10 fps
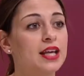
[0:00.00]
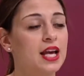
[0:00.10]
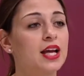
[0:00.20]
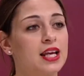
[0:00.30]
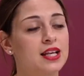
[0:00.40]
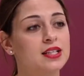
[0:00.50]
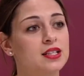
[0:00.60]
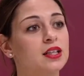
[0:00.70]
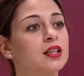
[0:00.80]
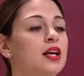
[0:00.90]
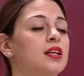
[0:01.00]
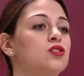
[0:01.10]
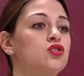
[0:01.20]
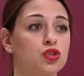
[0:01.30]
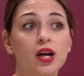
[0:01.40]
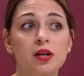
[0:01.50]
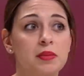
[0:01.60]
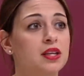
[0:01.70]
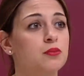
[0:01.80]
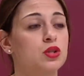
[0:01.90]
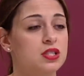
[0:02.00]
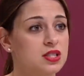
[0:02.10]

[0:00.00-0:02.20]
I can handle it and try to make it more